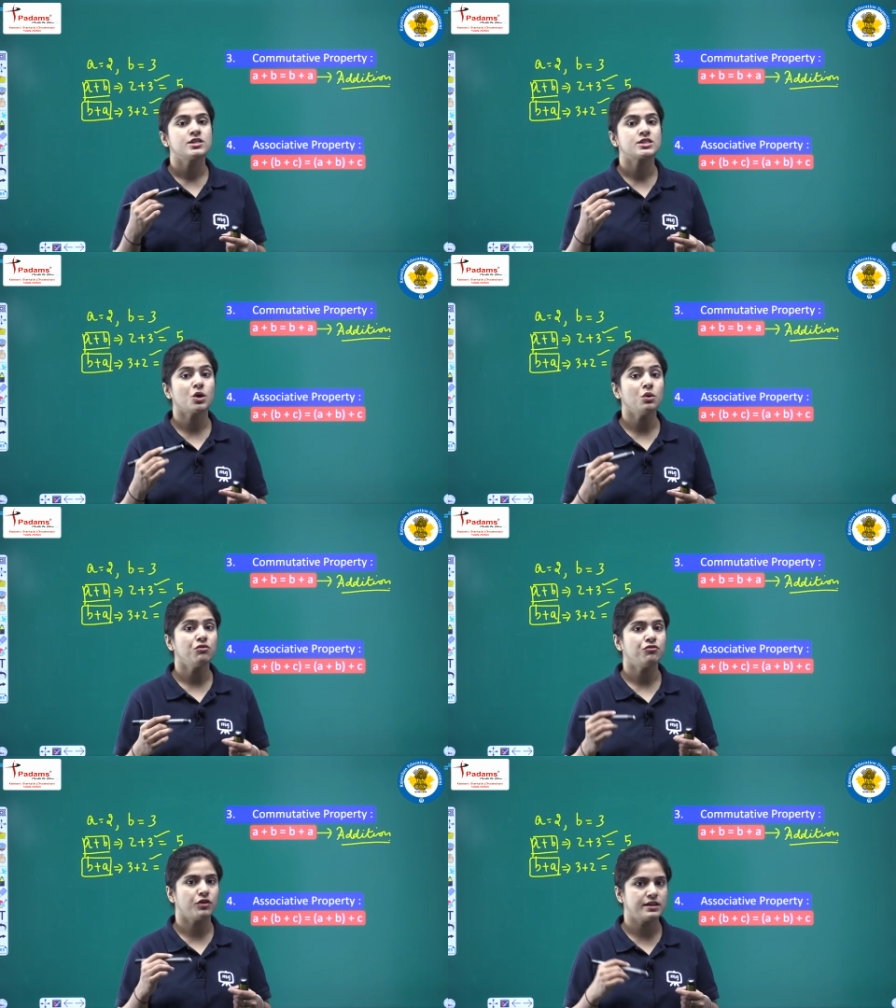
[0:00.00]
So
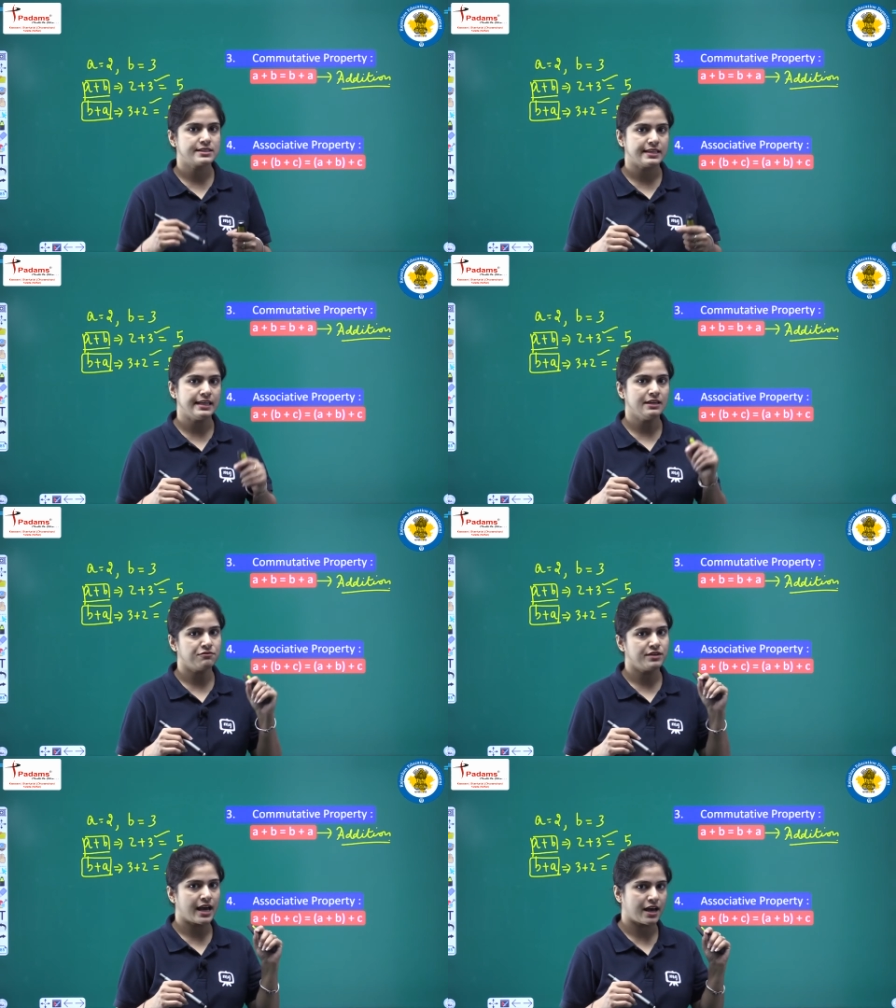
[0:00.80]
firstly,
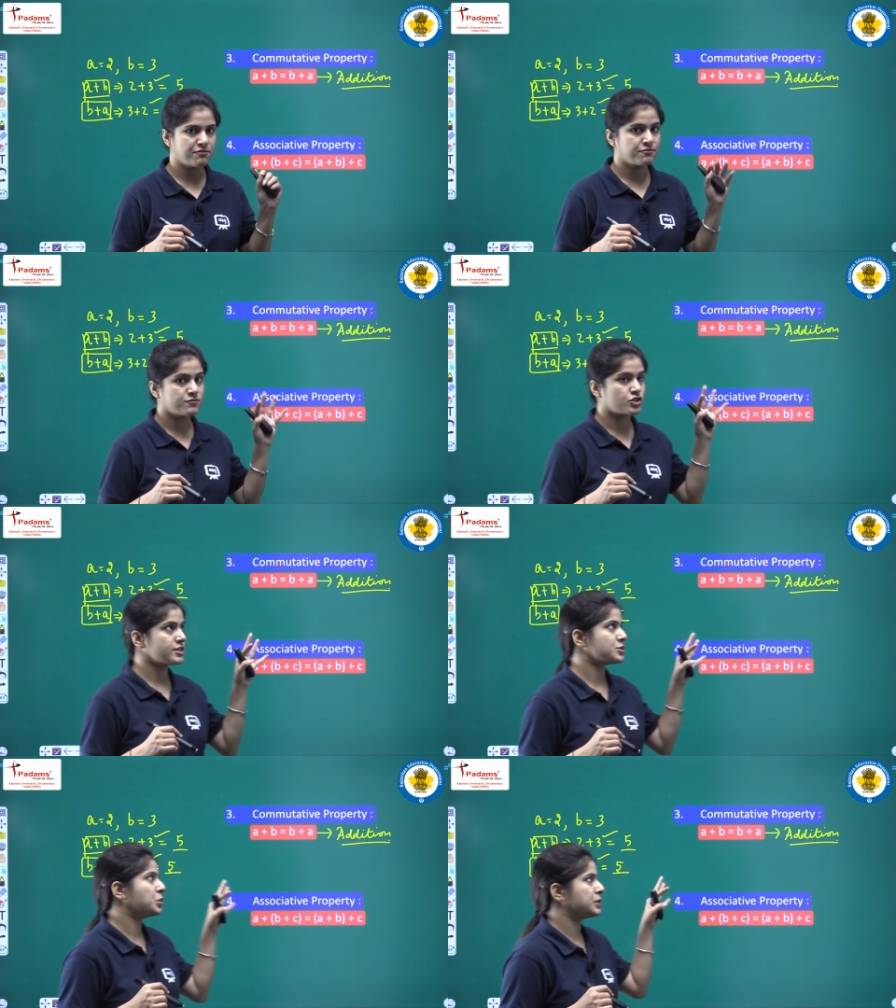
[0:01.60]
we have
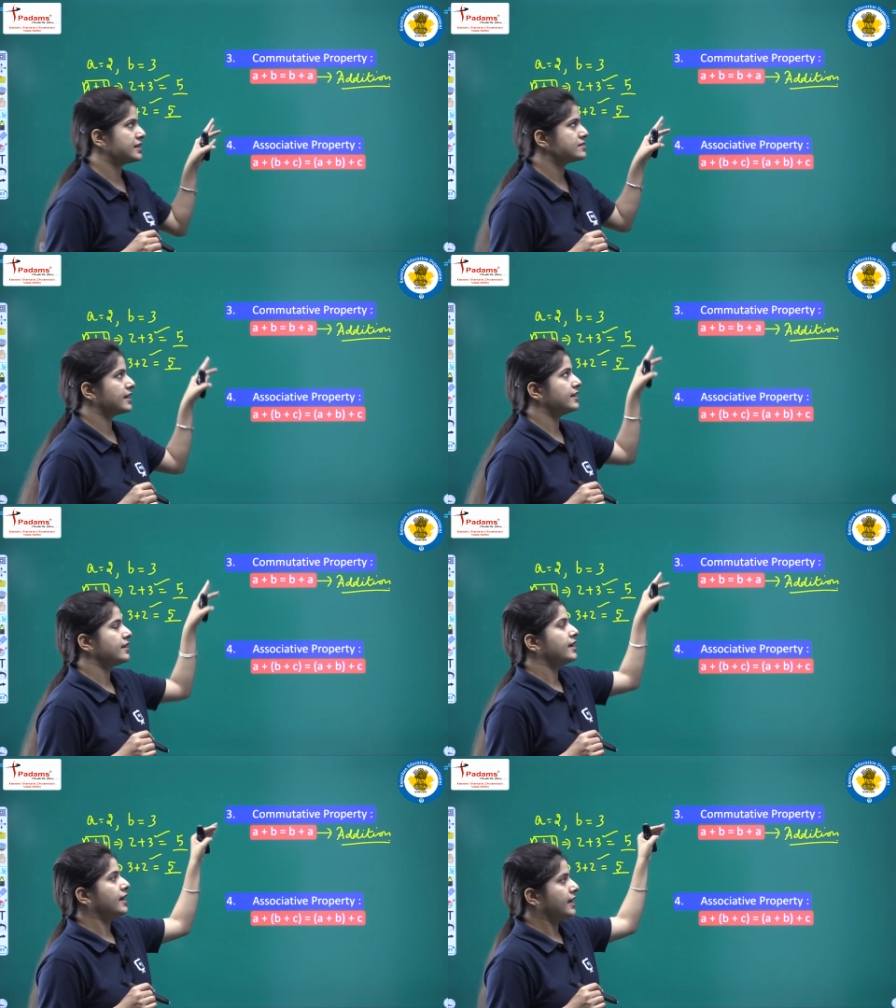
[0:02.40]
just noticed that
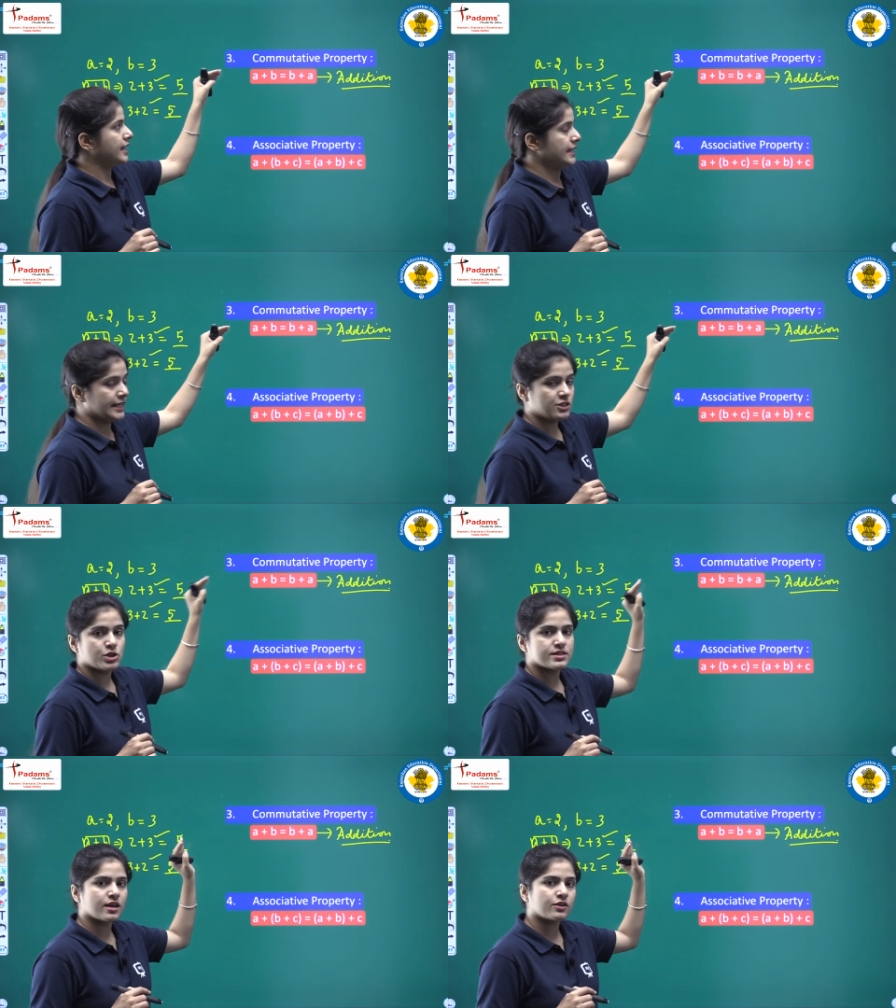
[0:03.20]

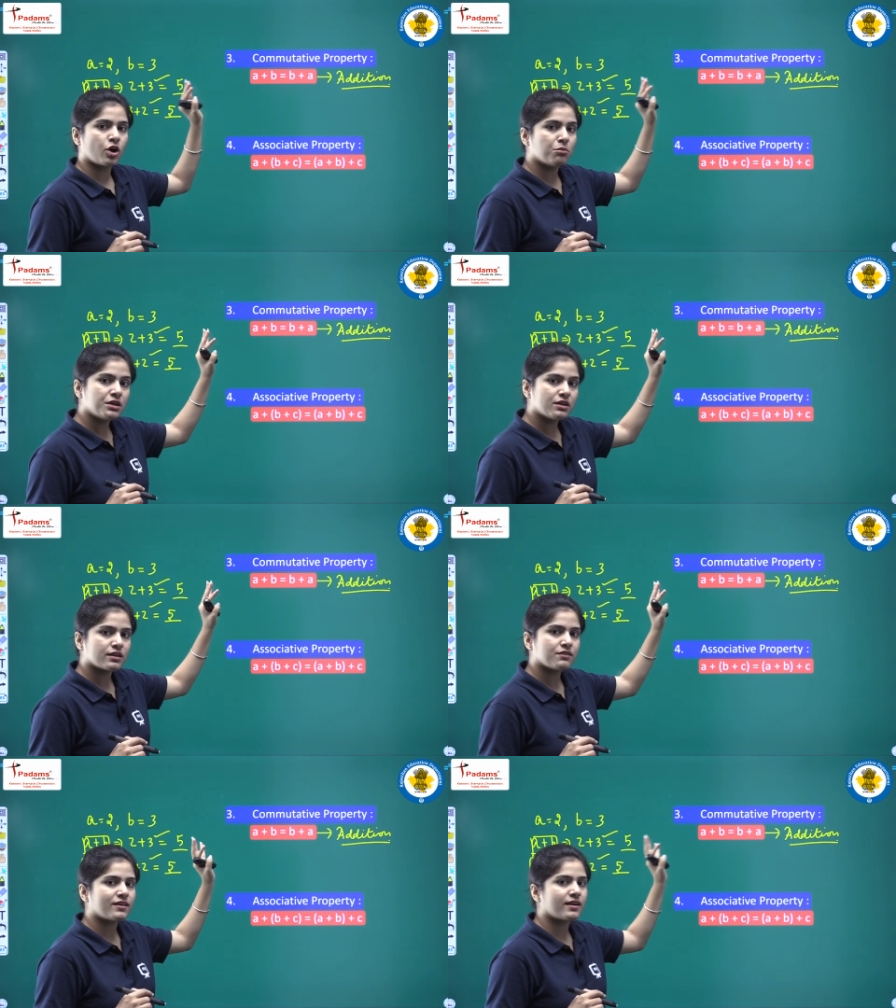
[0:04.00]
integers are
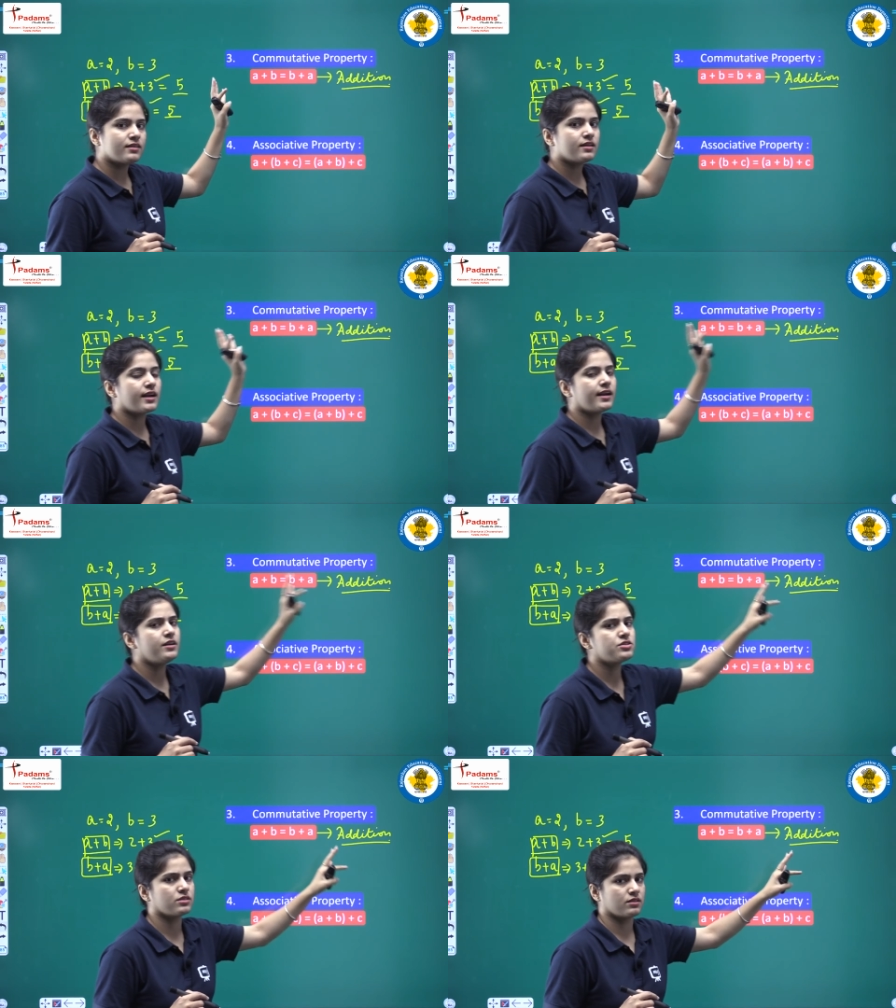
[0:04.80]
commutative under
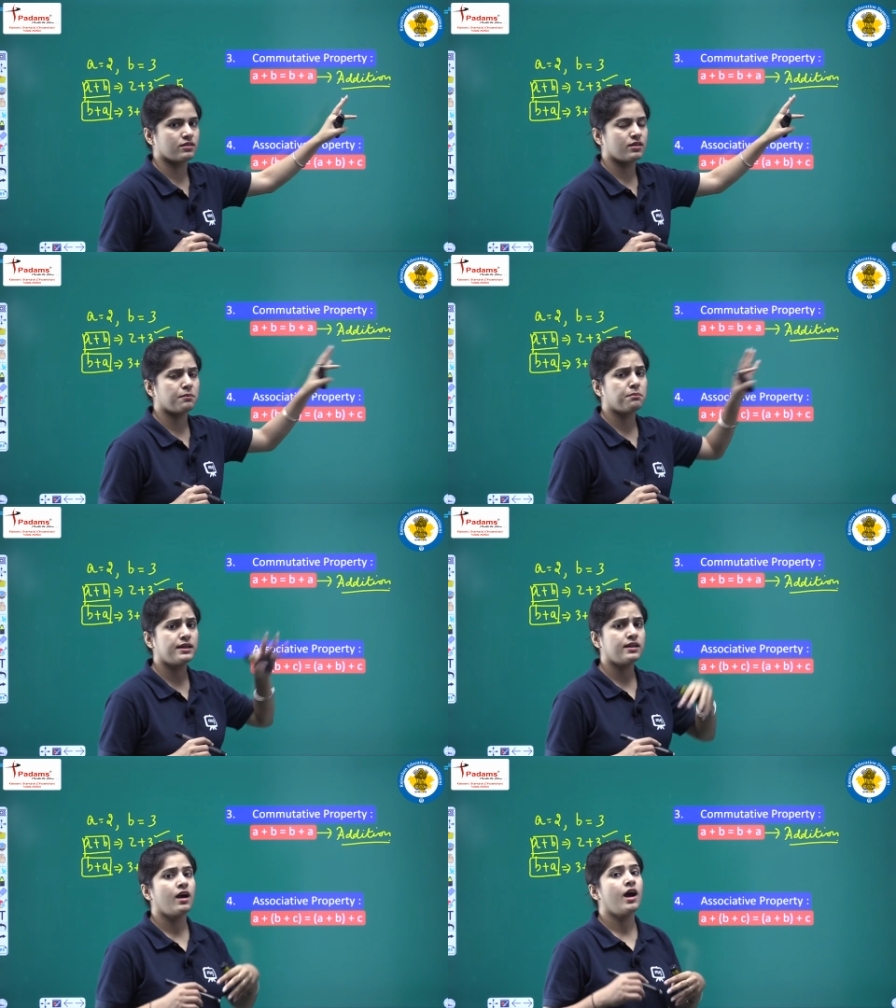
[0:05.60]
addition, but